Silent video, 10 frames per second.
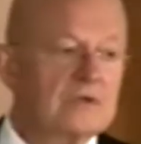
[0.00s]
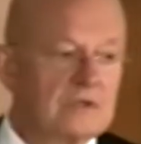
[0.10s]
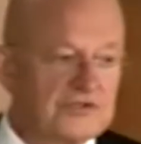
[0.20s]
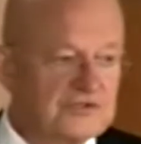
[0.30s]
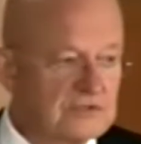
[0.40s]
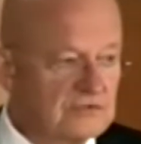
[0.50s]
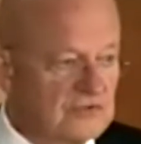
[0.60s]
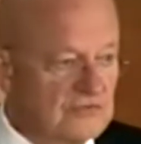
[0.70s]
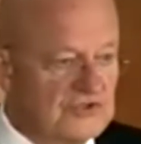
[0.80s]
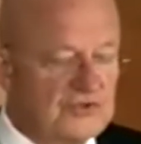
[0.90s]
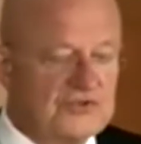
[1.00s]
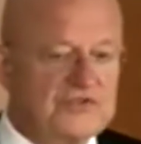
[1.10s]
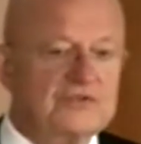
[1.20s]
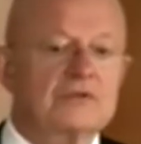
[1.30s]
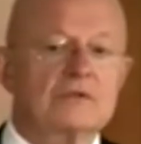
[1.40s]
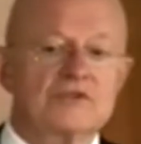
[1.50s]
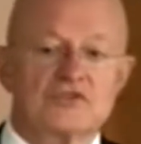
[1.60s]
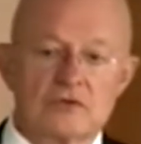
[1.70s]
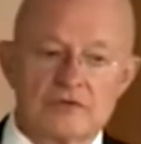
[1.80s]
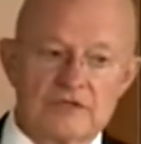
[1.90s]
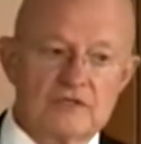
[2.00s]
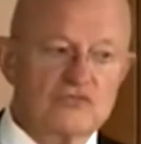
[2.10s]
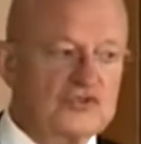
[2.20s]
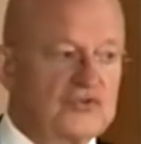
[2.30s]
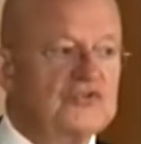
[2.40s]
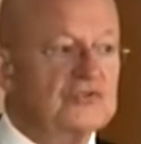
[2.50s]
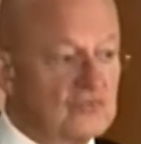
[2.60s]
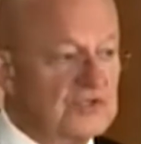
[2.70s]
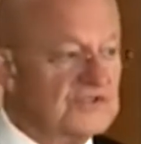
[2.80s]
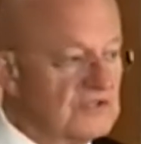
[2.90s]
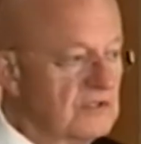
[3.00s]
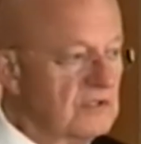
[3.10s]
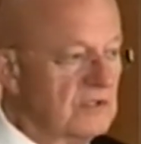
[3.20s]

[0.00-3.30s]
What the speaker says: is to reduce uncertainty and reduce the risk.